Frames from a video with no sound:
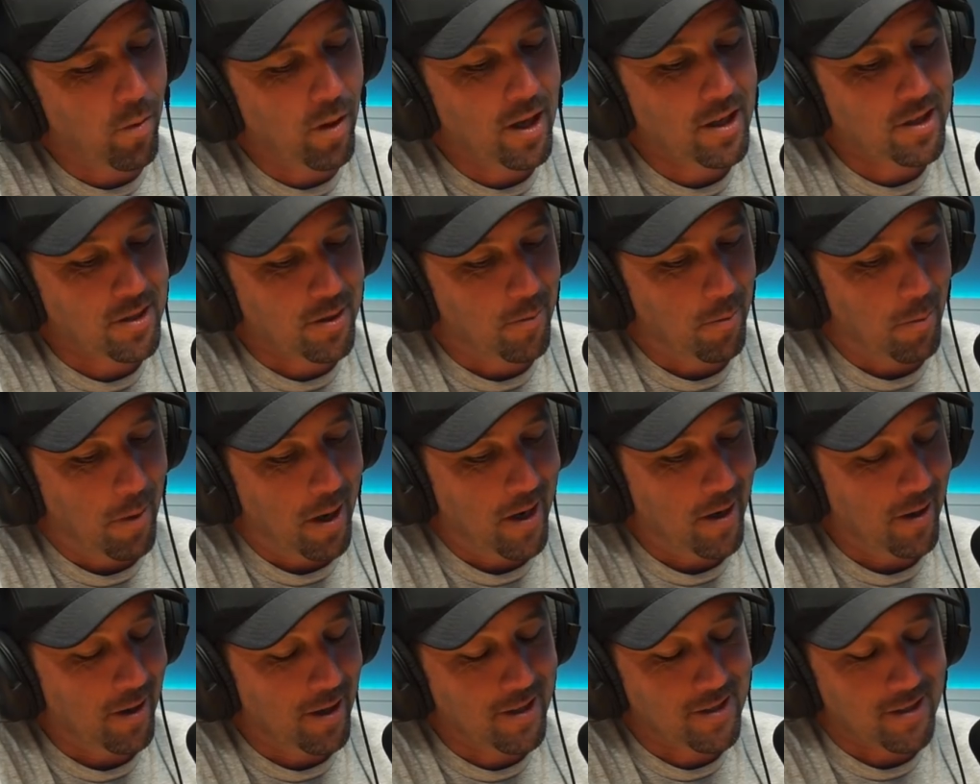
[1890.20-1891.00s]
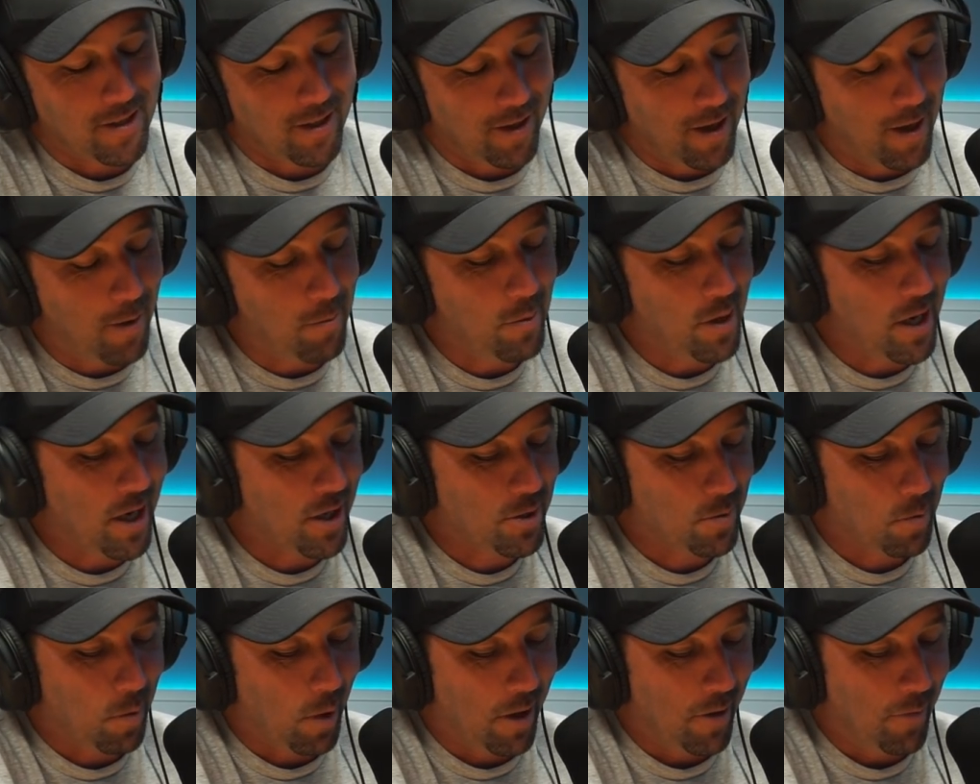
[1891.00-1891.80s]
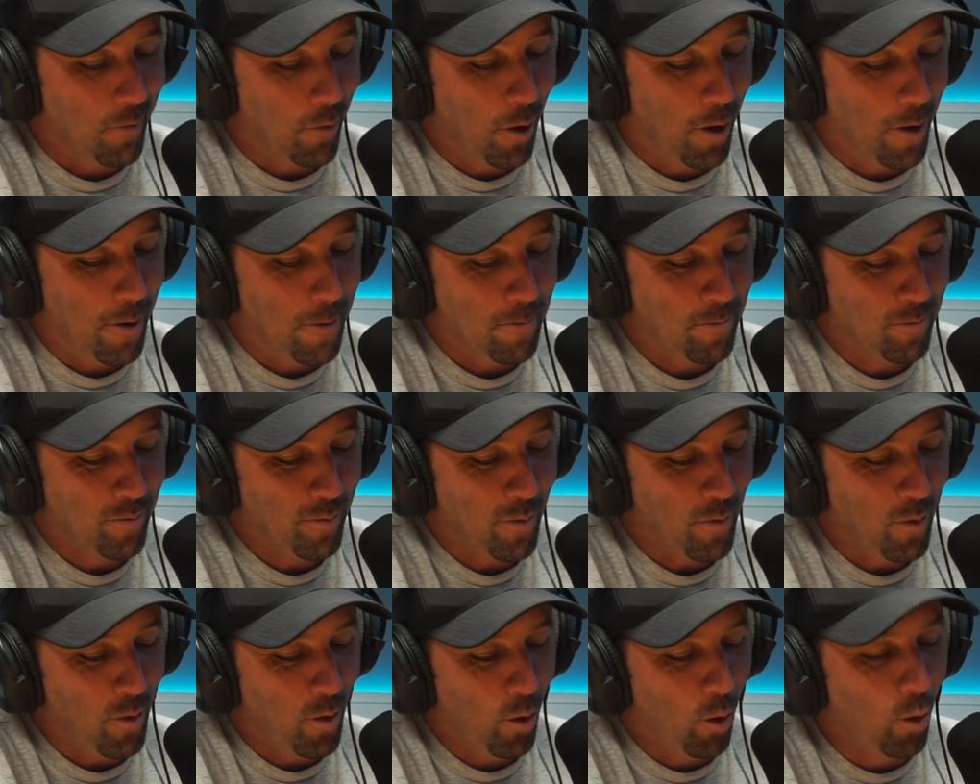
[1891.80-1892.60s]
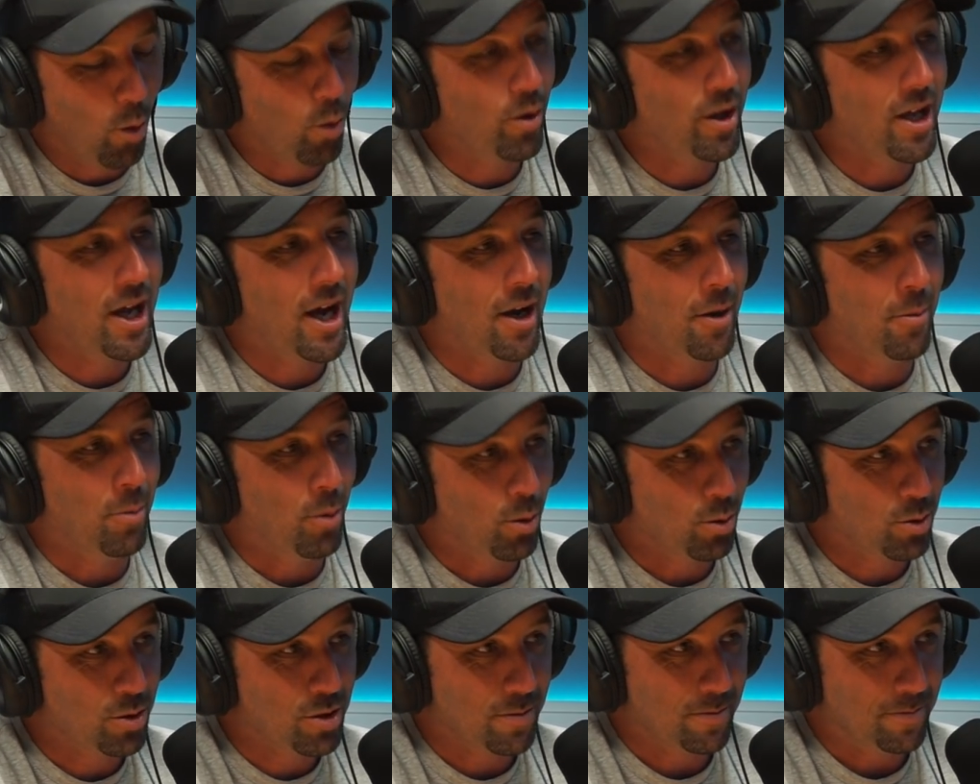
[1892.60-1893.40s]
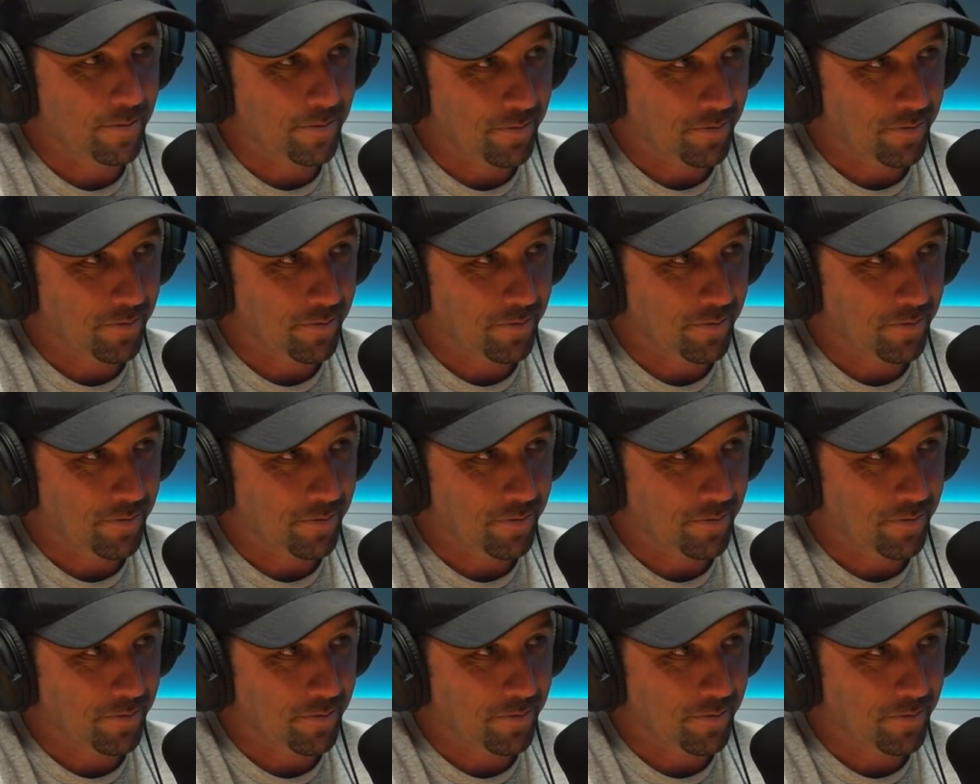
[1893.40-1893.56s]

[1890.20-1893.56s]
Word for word: Listen, mate. Listen, let me explain. Right, all the animals.